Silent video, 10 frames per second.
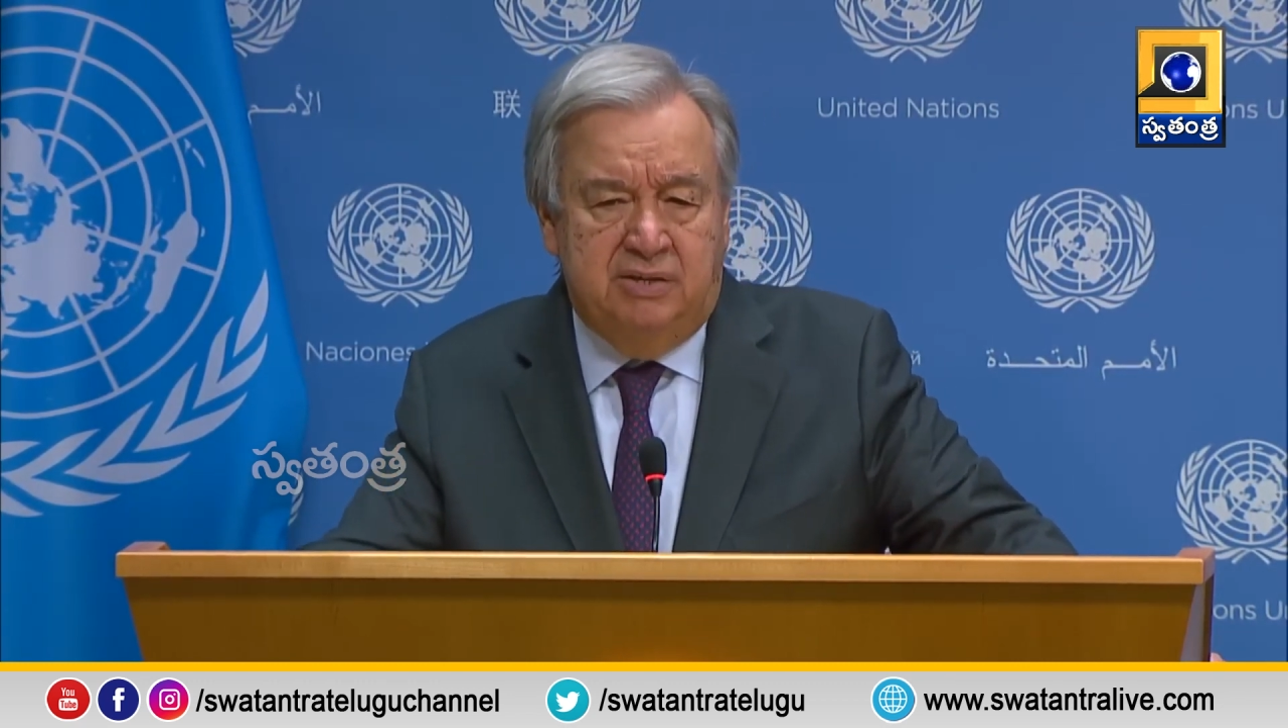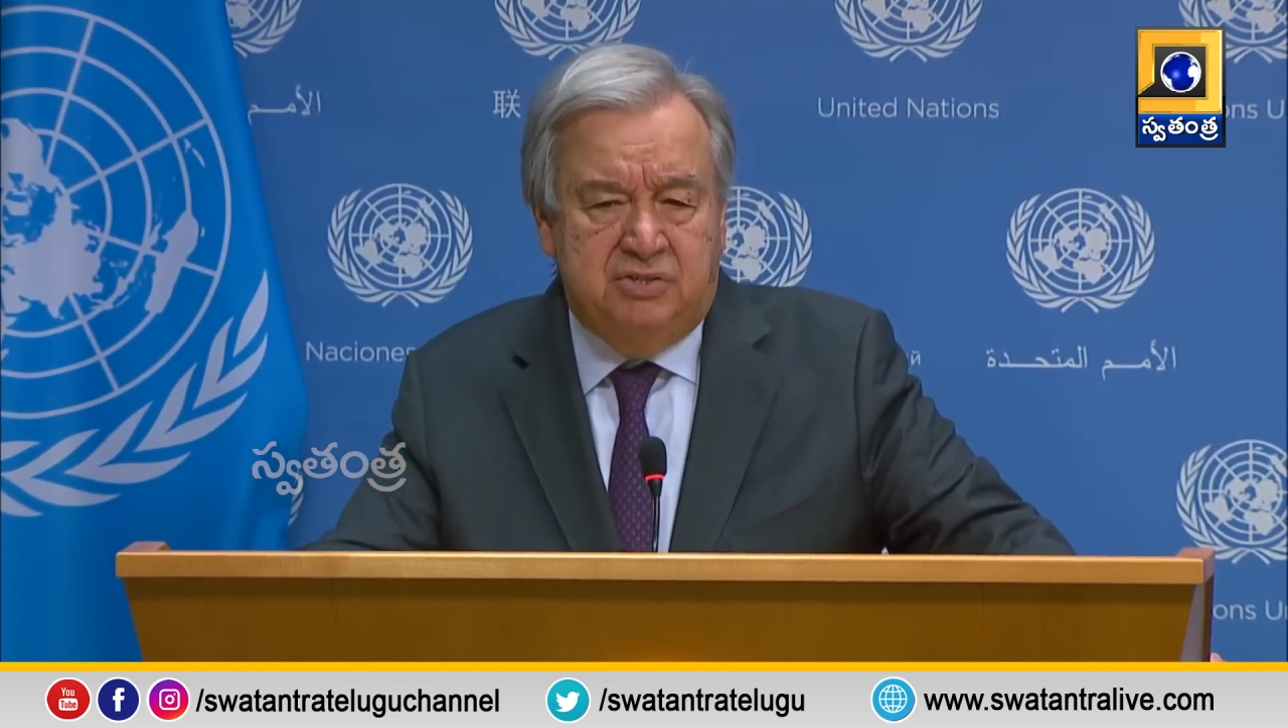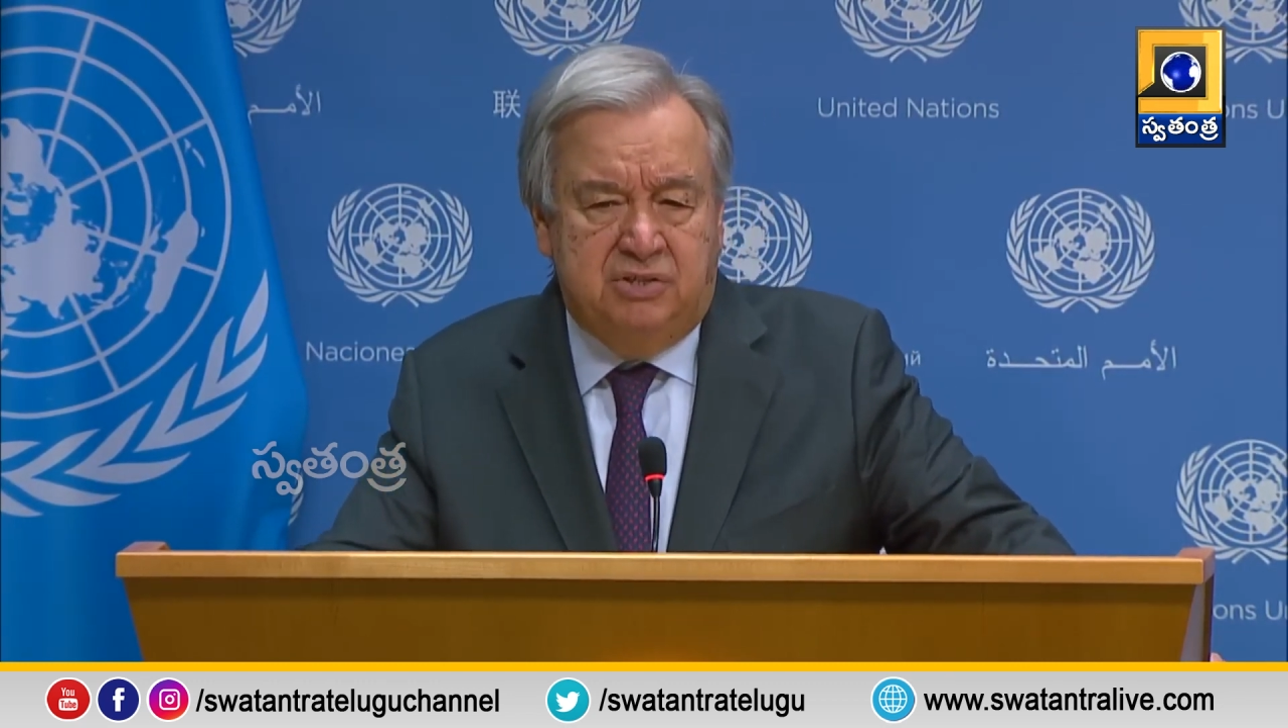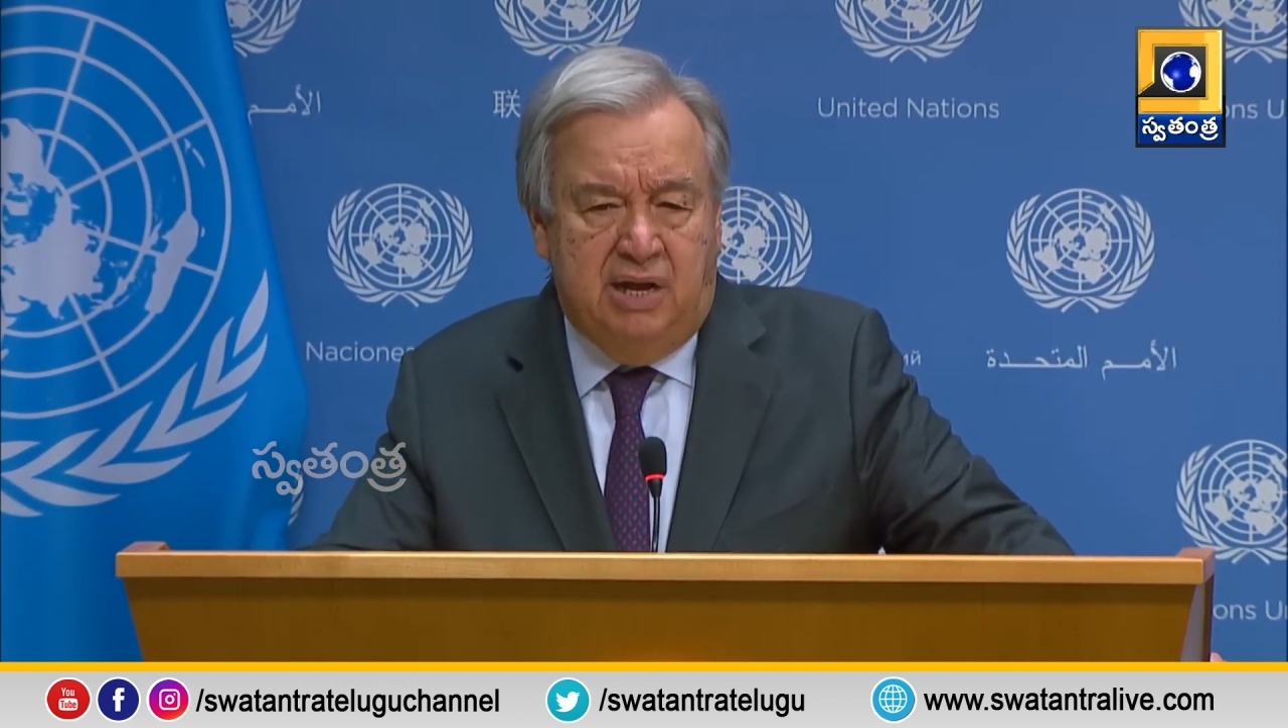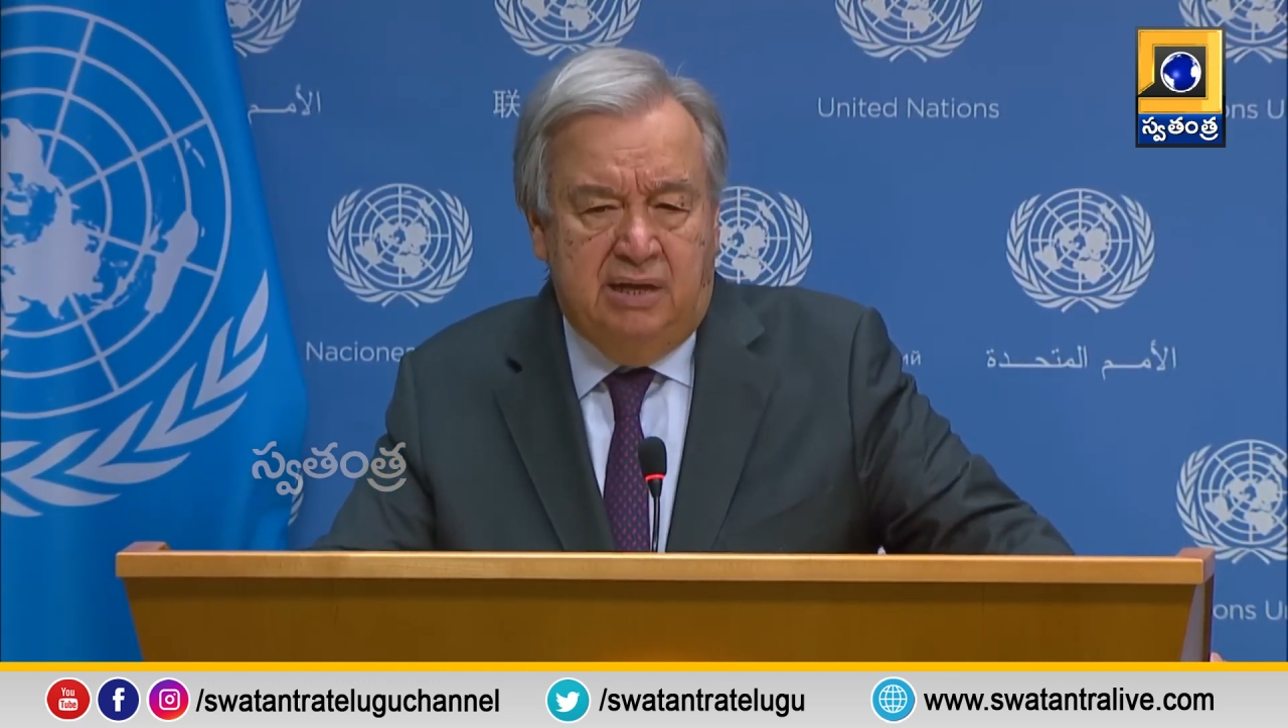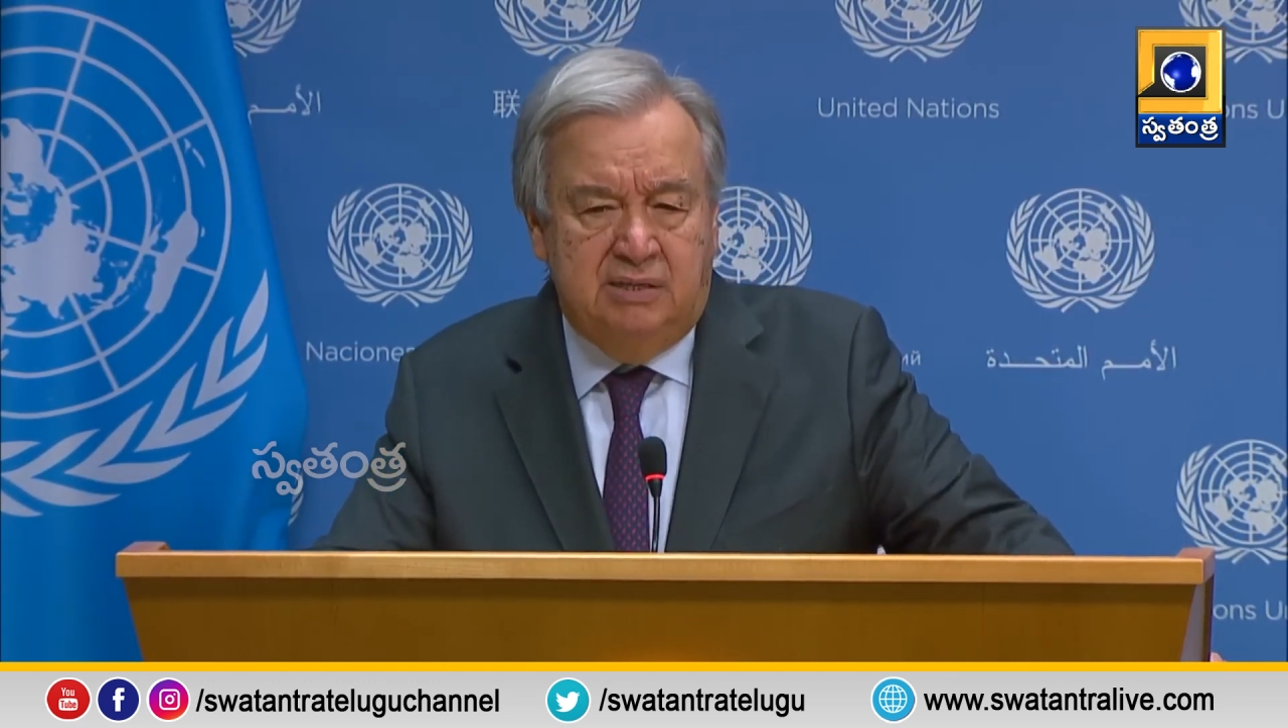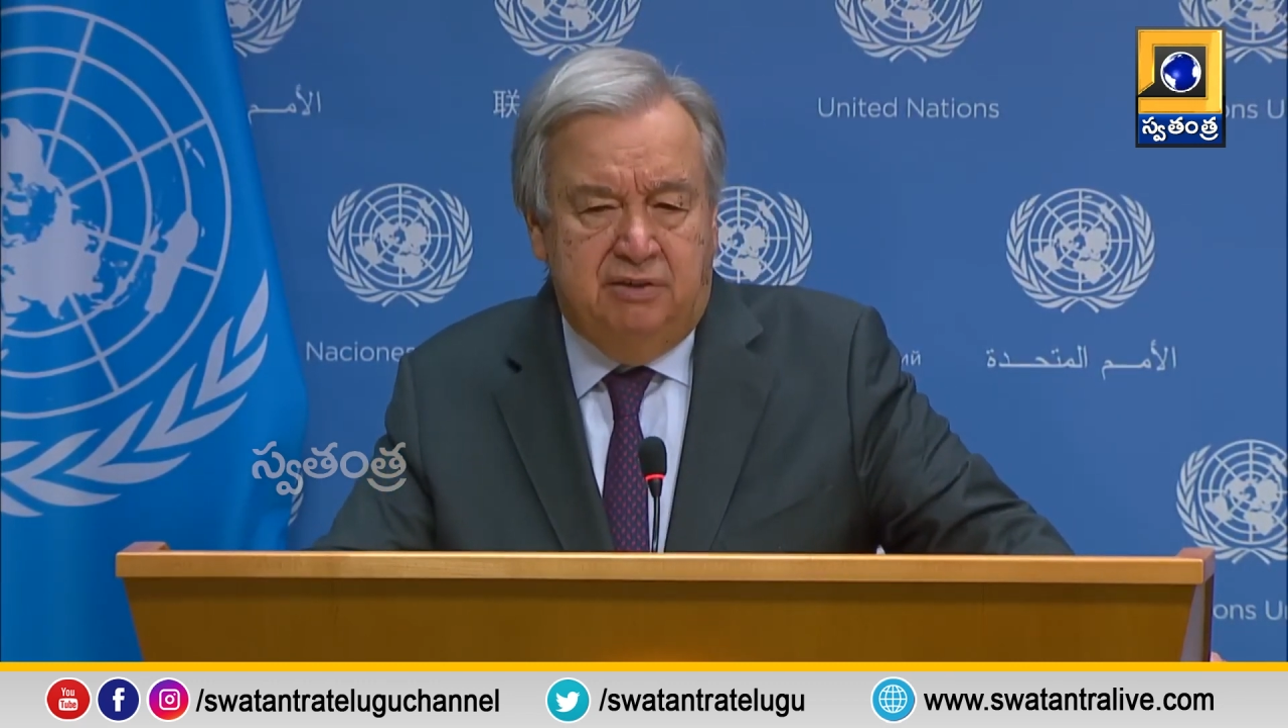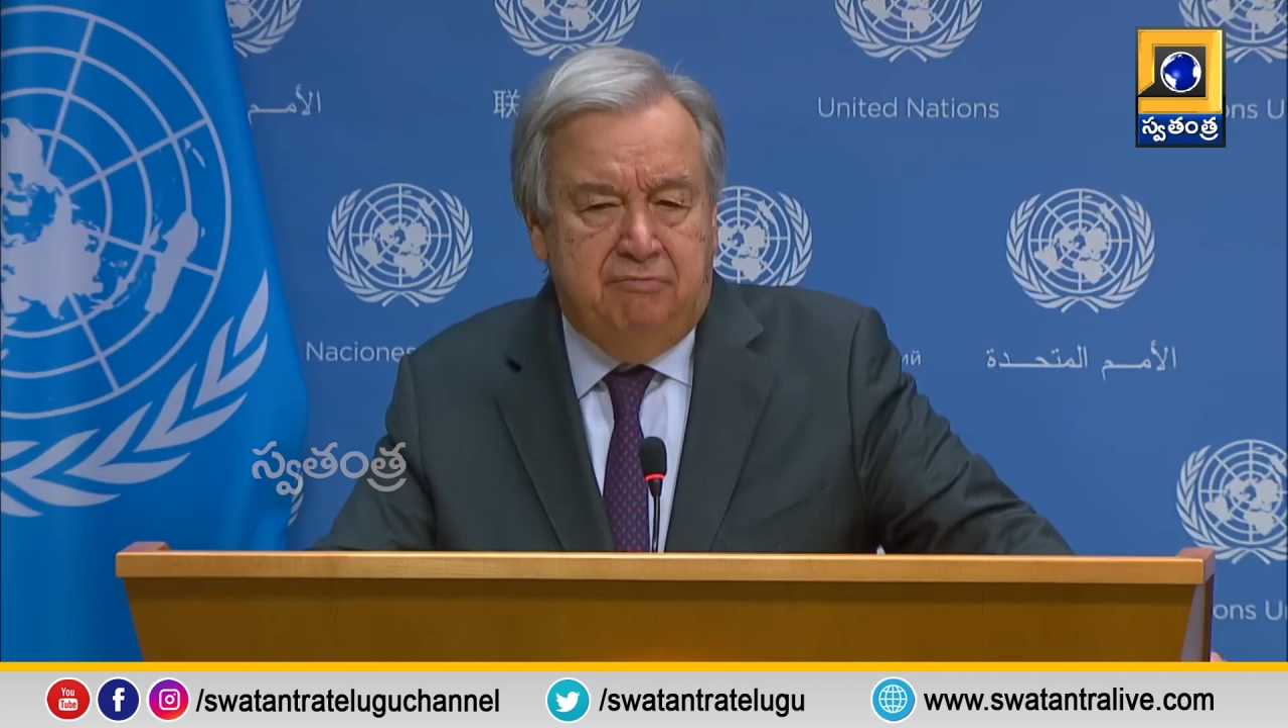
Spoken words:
airstrikes